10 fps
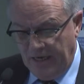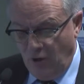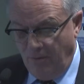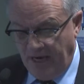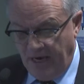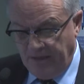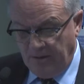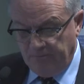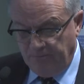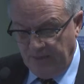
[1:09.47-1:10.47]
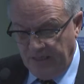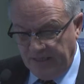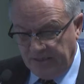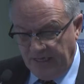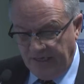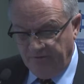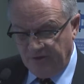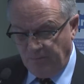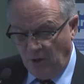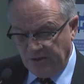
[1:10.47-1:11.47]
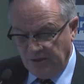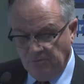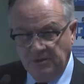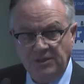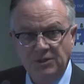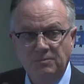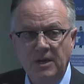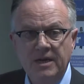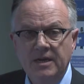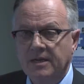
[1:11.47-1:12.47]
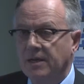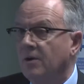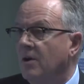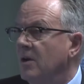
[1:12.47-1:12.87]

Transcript: nominate an executive sponsor, which is me, and